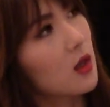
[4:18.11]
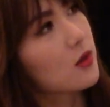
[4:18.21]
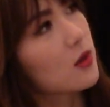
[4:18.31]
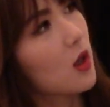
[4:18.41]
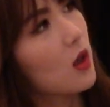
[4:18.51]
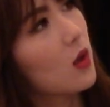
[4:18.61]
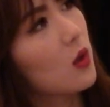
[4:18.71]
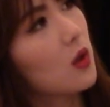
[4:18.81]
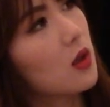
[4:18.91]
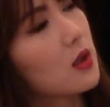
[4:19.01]

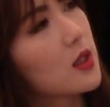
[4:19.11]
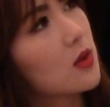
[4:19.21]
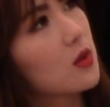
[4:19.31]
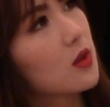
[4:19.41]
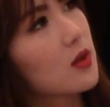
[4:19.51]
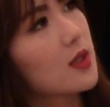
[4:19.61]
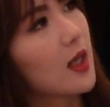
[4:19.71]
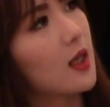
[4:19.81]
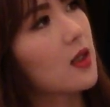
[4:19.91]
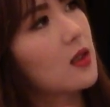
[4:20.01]
So this was on
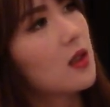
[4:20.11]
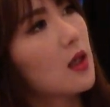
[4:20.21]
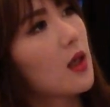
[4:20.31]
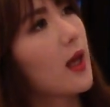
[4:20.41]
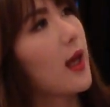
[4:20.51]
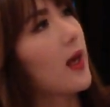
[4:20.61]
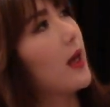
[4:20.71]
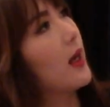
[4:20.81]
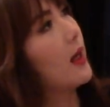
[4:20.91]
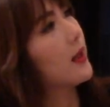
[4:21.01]
sale,
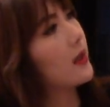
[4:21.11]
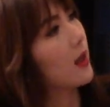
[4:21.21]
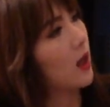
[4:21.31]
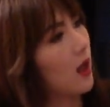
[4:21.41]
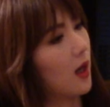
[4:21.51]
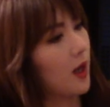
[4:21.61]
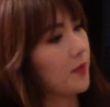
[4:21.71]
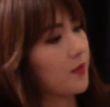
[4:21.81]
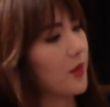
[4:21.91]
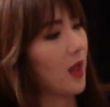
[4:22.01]
and
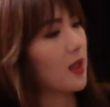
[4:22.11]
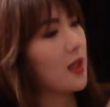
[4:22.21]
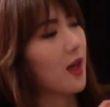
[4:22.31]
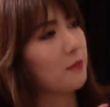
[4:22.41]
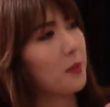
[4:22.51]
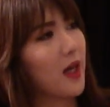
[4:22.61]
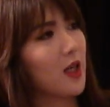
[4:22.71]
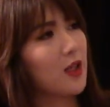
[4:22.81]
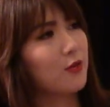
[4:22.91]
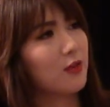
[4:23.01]
I think I
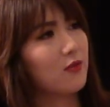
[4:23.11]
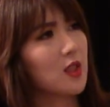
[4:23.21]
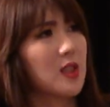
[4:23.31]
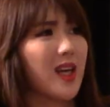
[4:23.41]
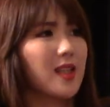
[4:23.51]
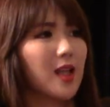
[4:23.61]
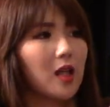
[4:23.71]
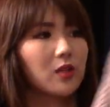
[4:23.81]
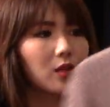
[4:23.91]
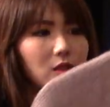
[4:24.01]
paid
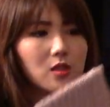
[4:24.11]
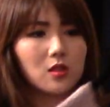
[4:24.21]
$59.